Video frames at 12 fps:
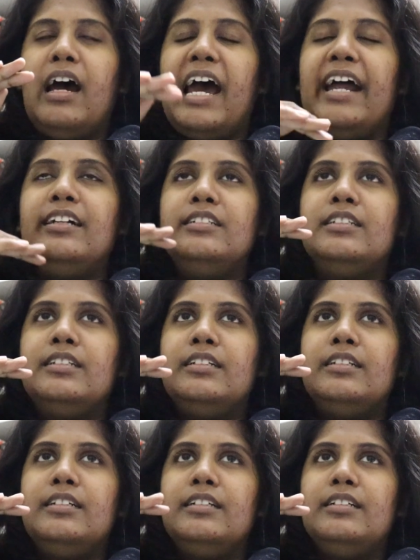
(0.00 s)
And
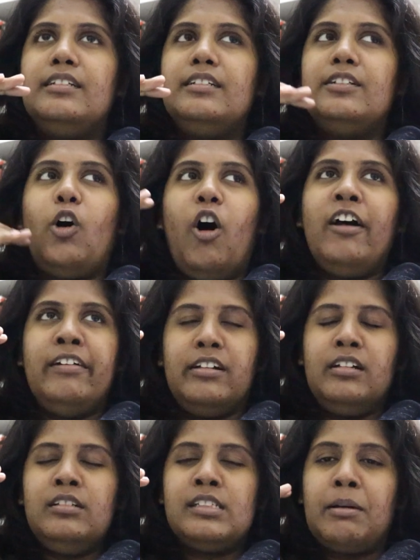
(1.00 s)
the
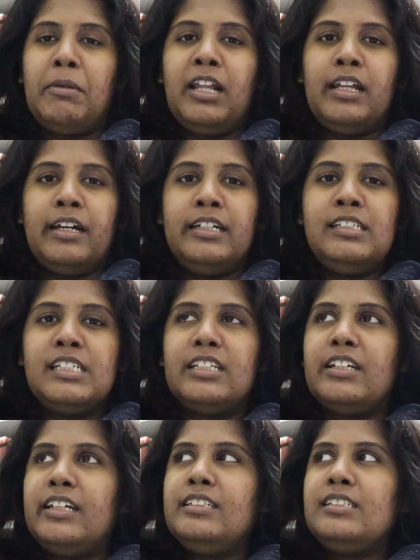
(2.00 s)
author, Sabaa Tahir, she
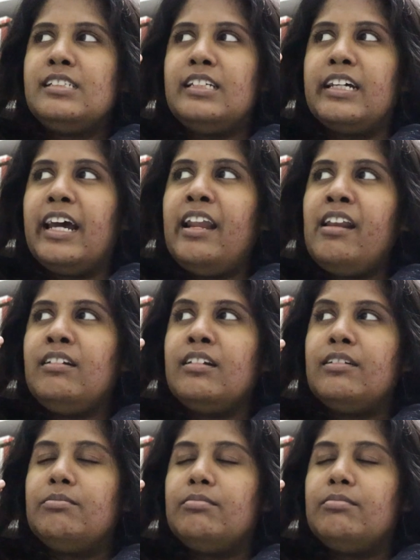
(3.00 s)
thinks she can